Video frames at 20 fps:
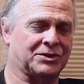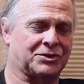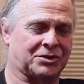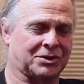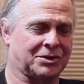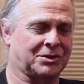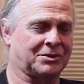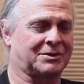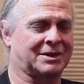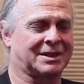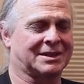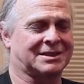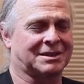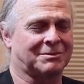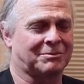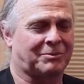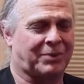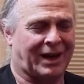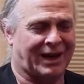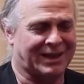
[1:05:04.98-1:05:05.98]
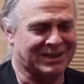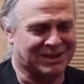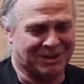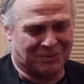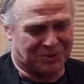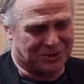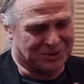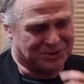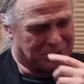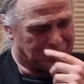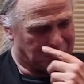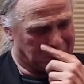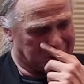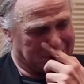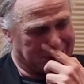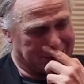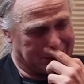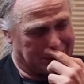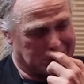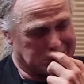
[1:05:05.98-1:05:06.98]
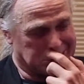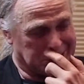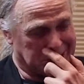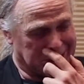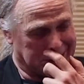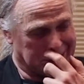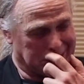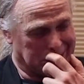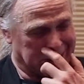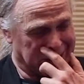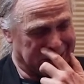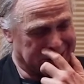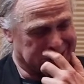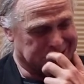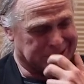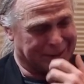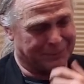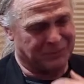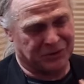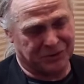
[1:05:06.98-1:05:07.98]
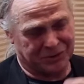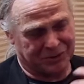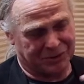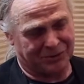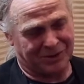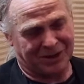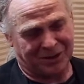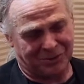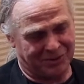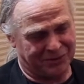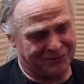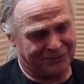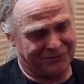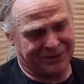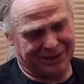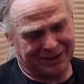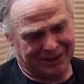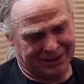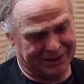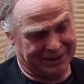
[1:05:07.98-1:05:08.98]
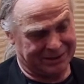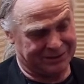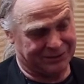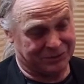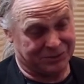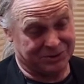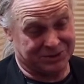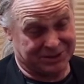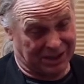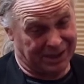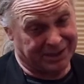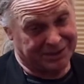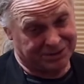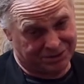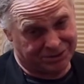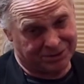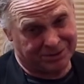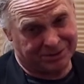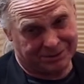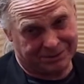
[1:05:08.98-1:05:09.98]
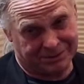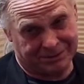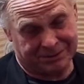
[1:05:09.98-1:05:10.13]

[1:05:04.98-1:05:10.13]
truth that's impossible to really articulate except through the realm of feeling, through touch.